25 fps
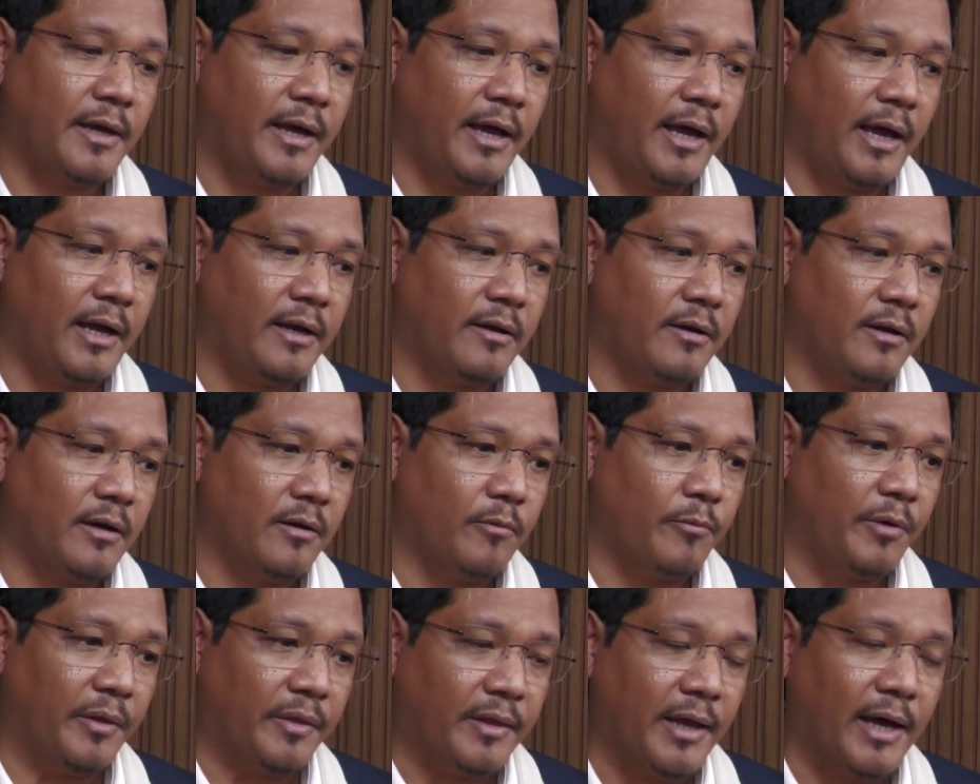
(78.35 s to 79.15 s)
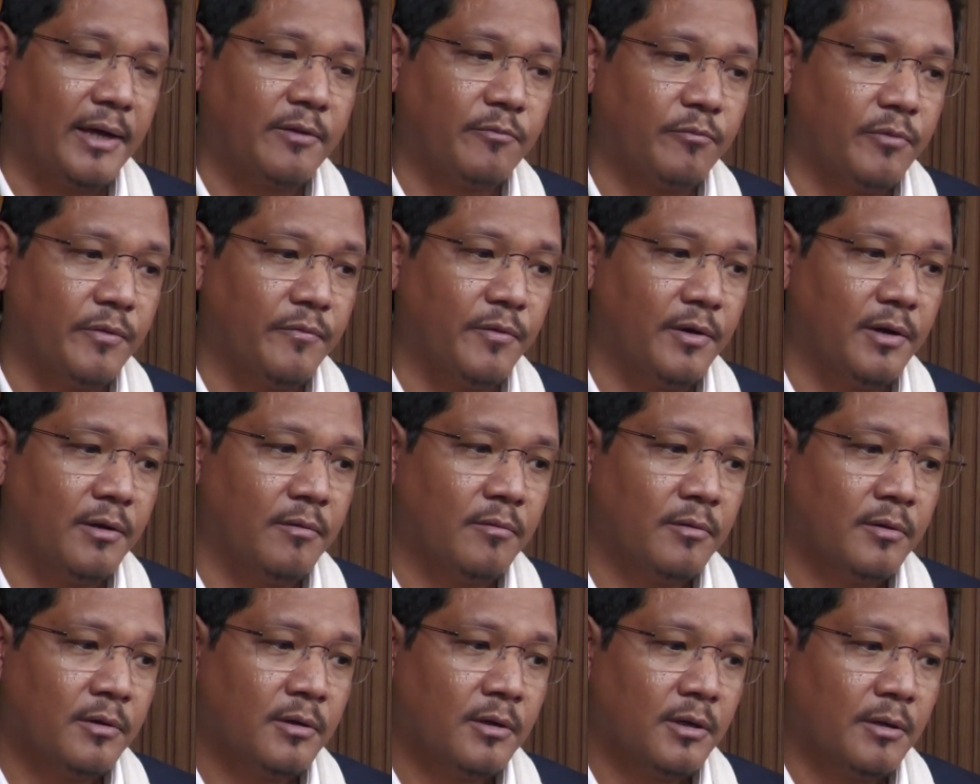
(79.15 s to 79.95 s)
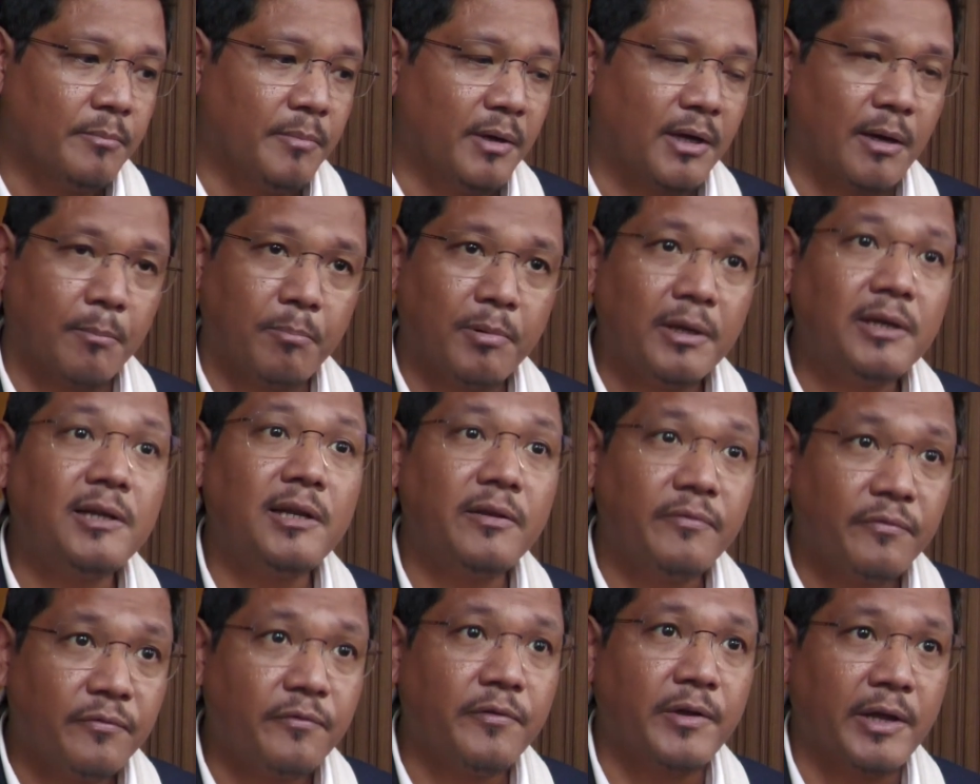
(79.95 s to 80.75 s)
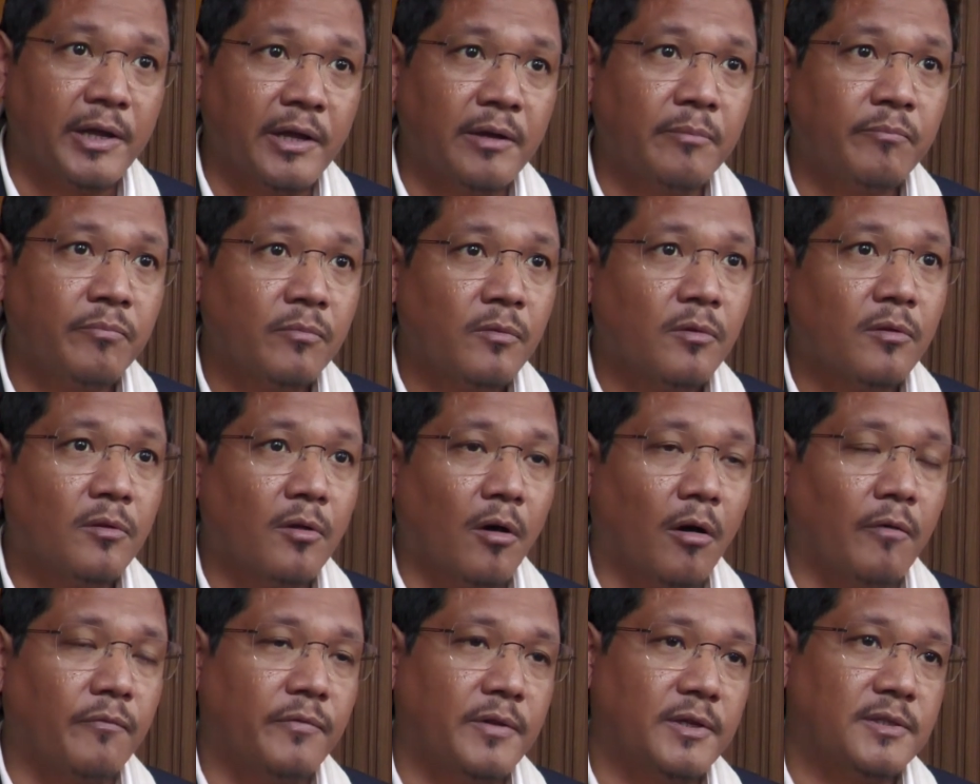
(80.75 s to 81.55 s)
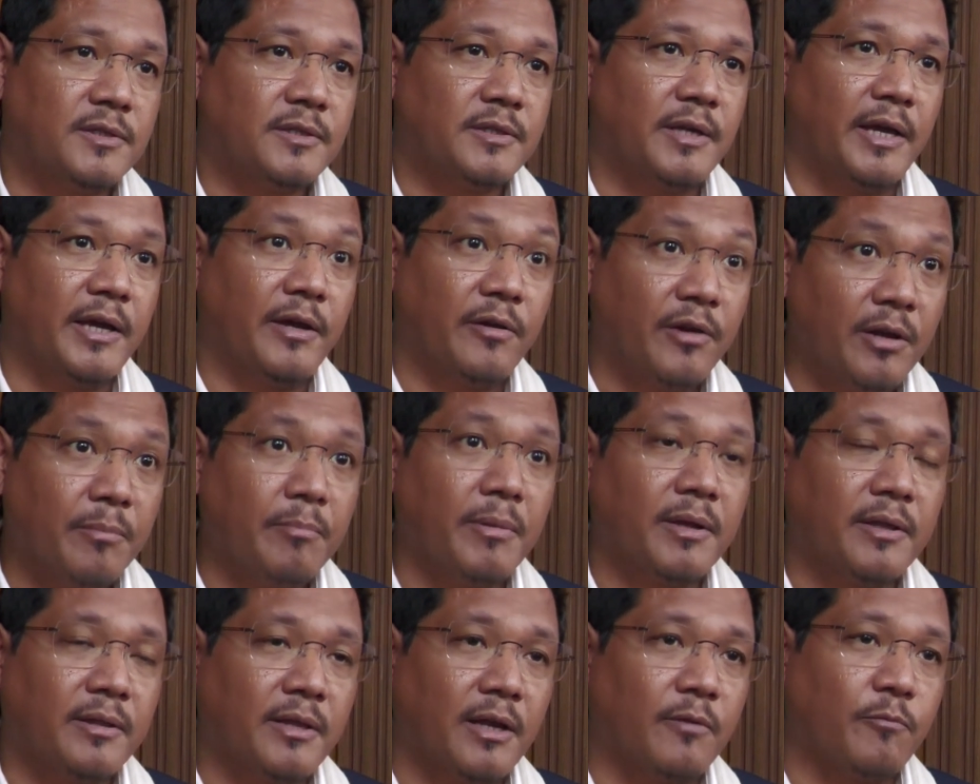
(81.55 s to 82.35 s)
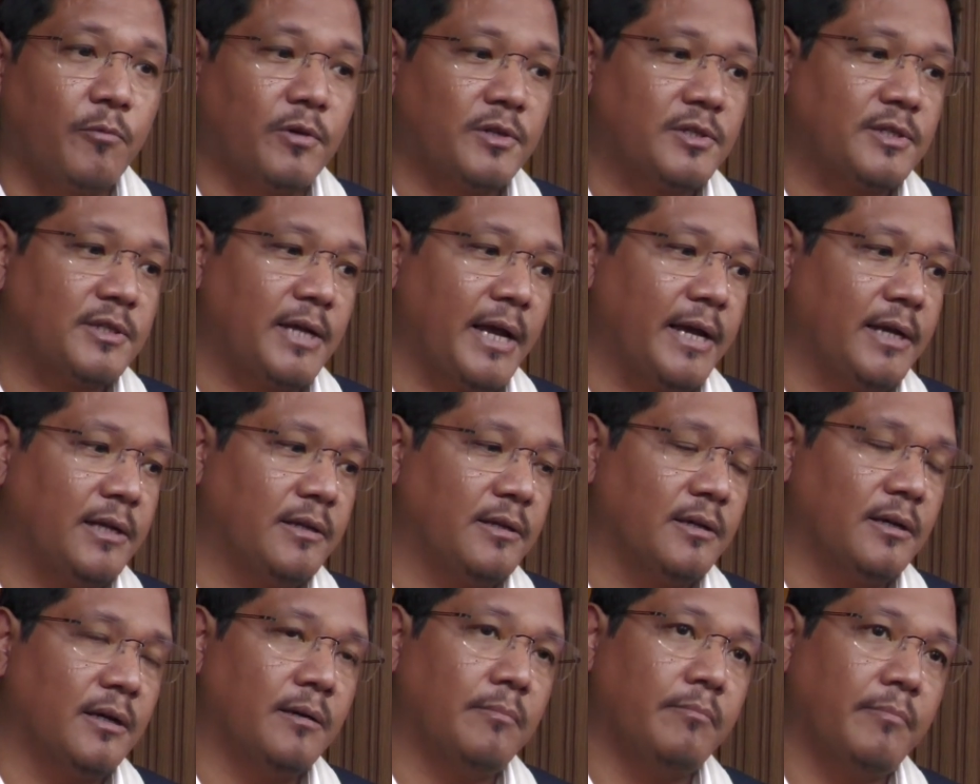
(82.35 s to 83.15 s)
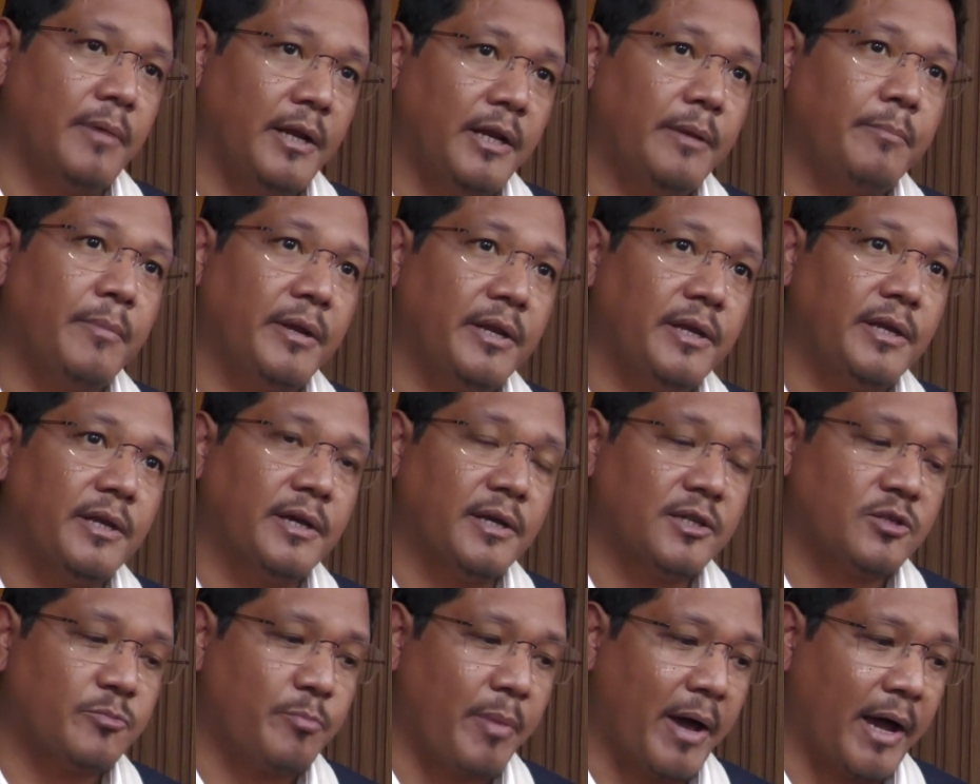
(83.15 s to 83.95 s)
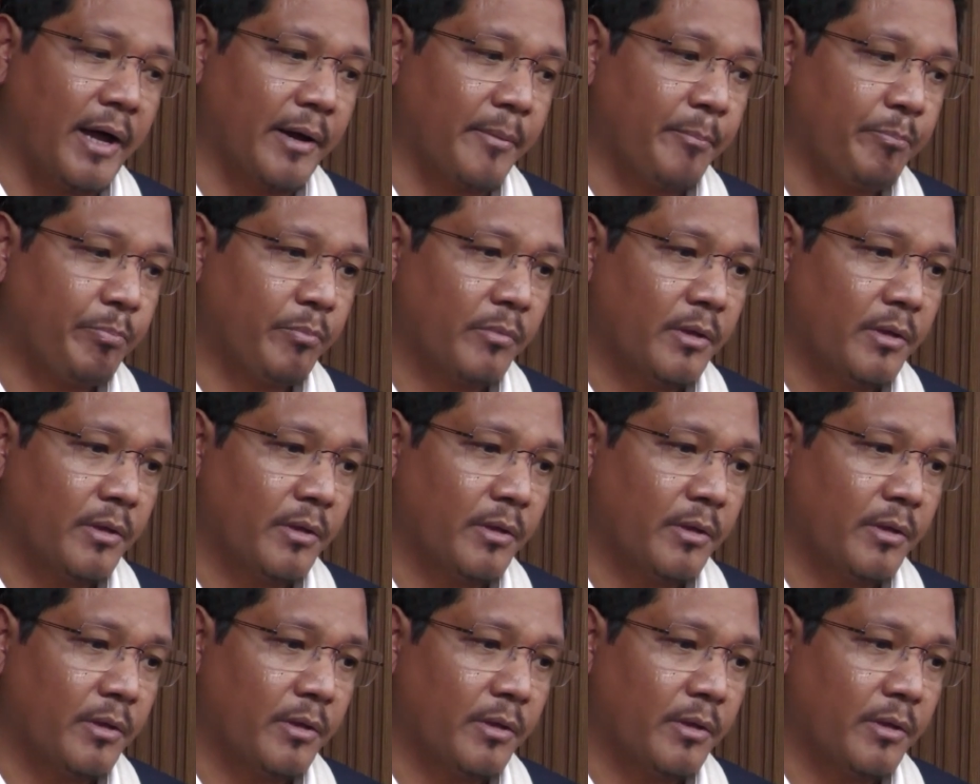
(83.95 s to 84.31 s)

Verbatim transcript: And uh, with that, we will be completely free of this agreement that was signed uh, many, many years back,